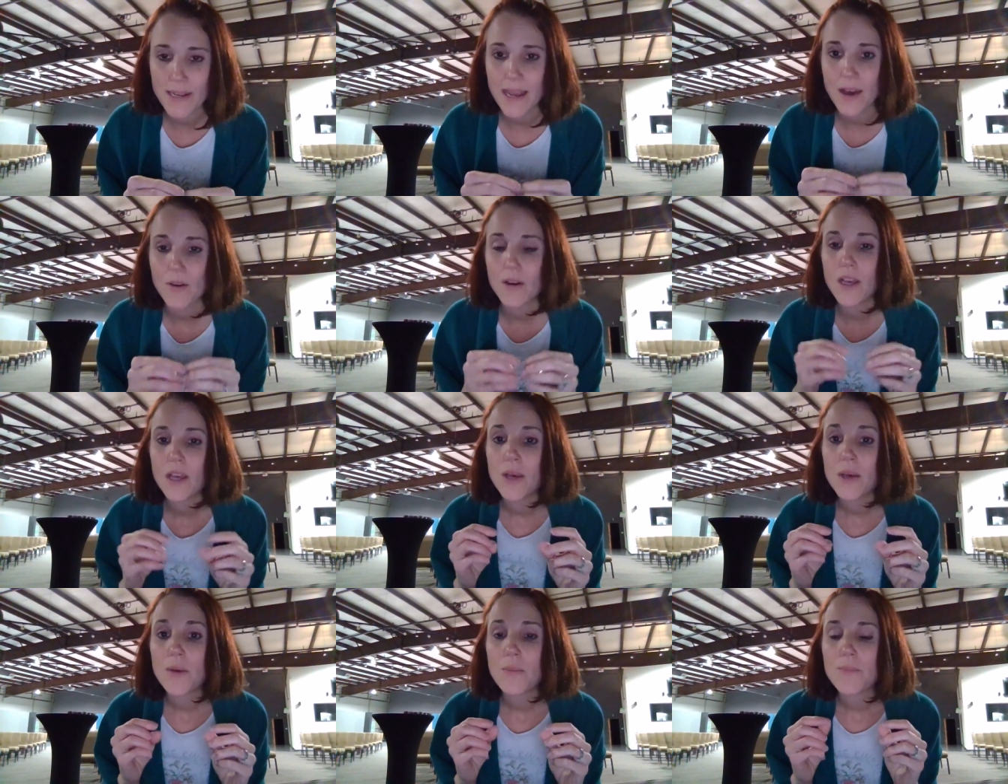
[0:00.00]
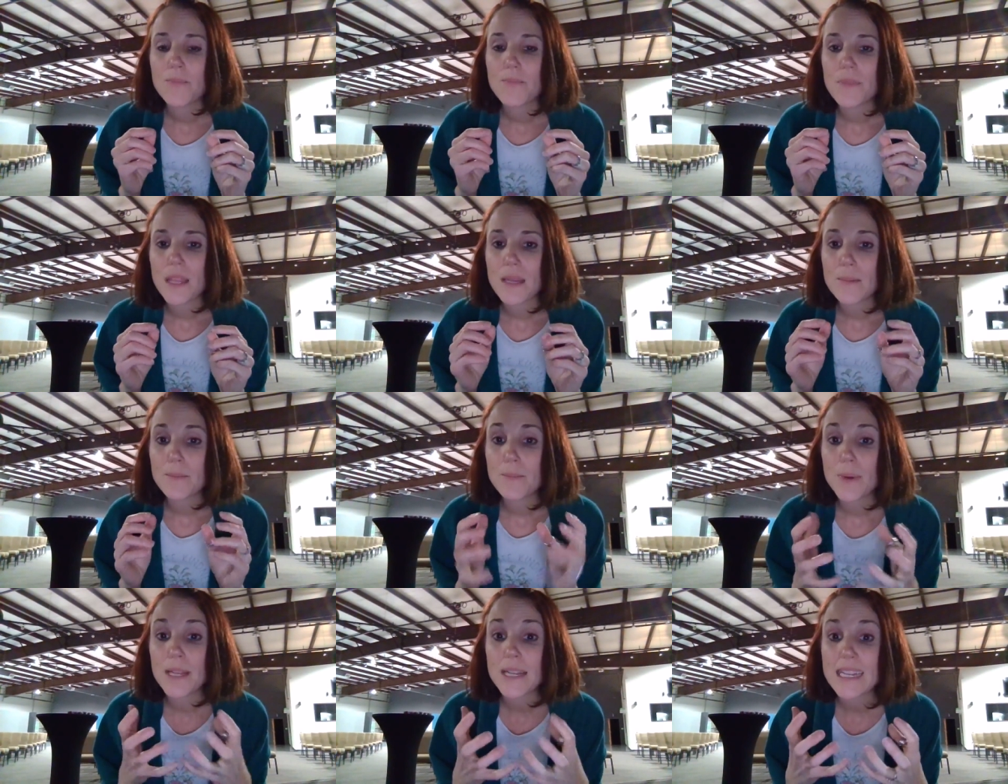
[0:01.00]
now.
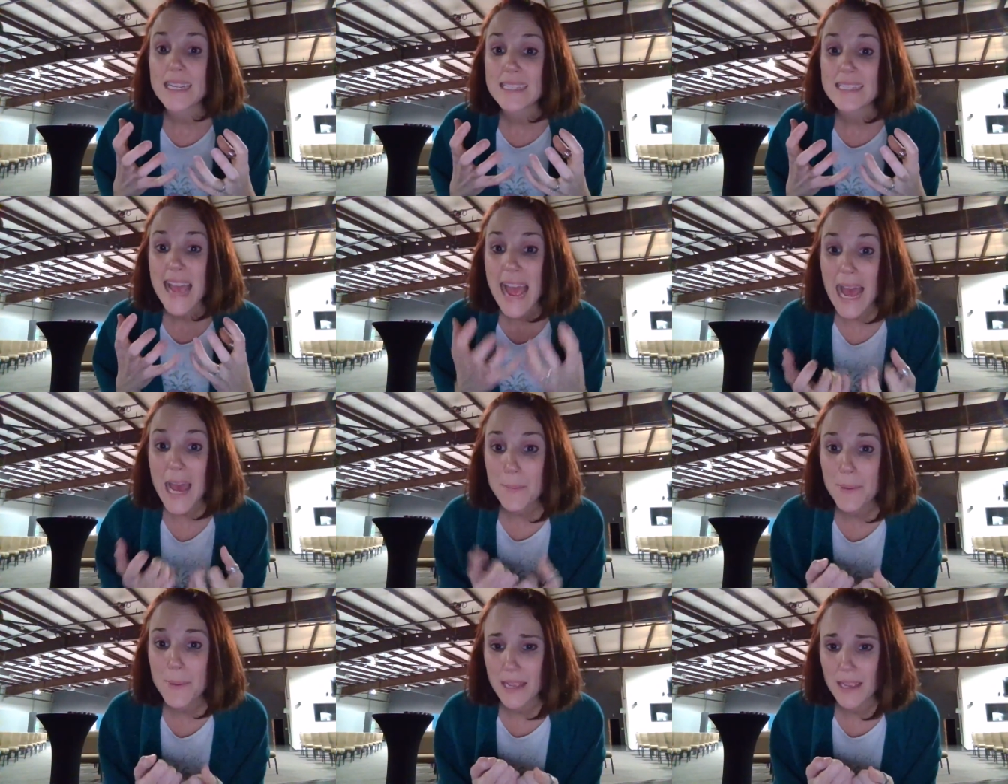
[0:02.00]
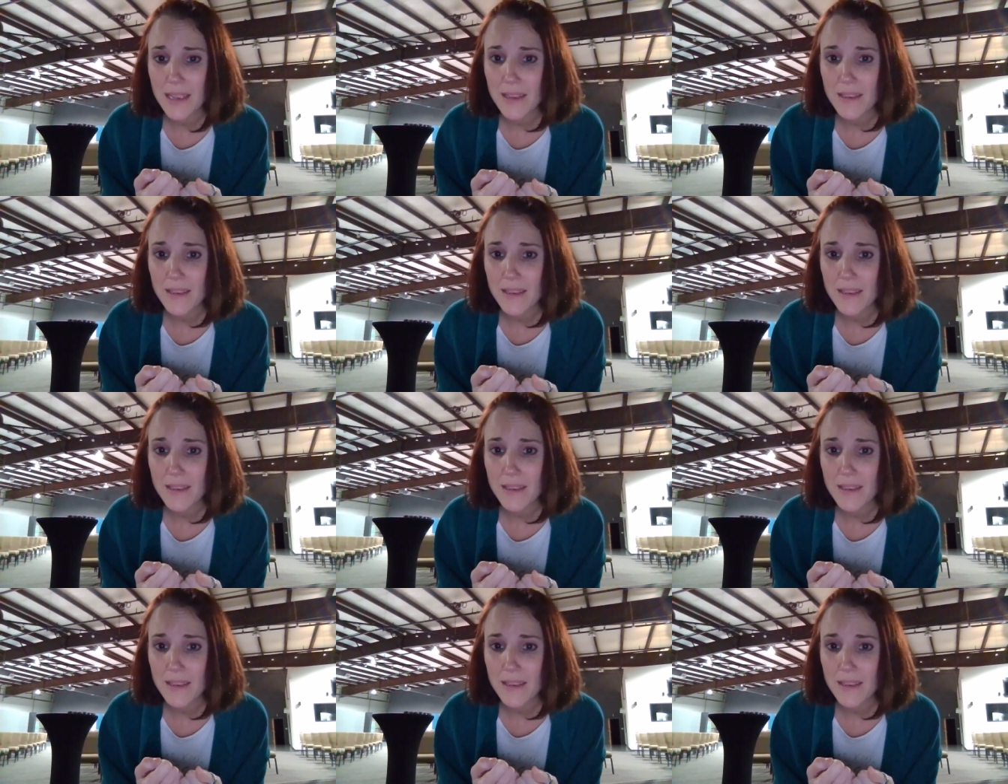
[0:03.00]
But it's happening.